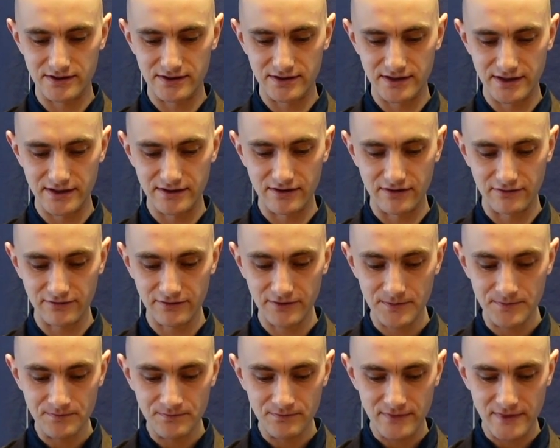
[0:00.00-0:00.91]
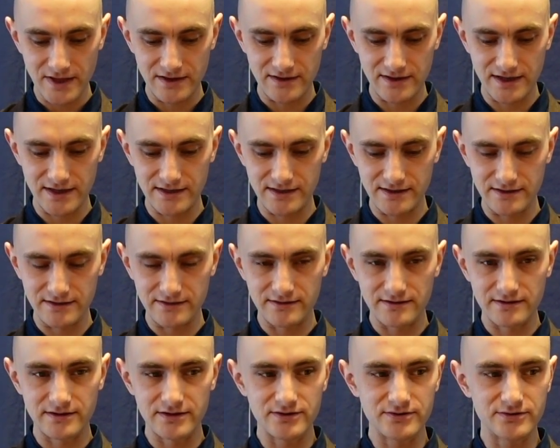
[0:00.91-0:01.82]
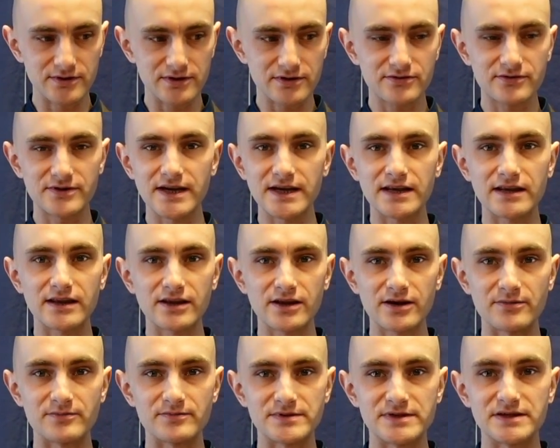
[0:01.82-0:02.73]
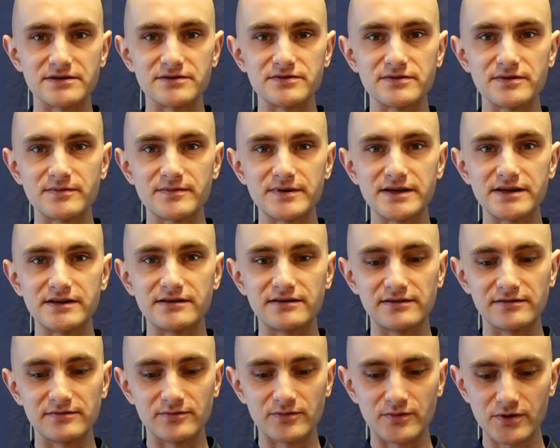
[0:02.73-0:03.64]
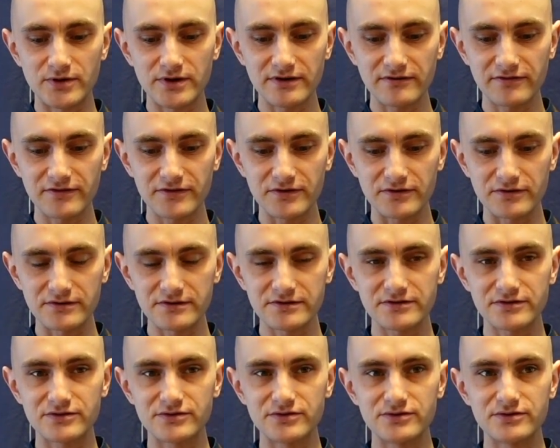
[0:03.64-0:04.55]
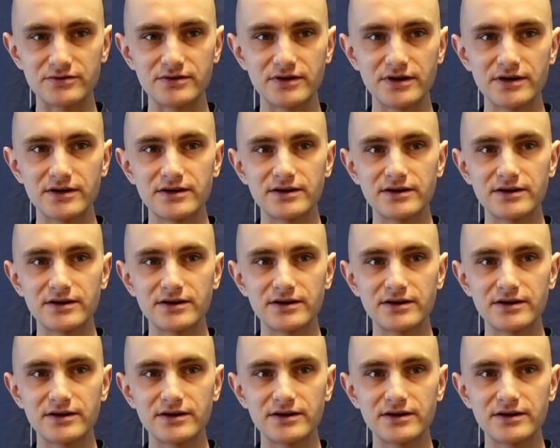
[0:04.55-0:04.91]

enough, then you will create lumps and it will be more difficult to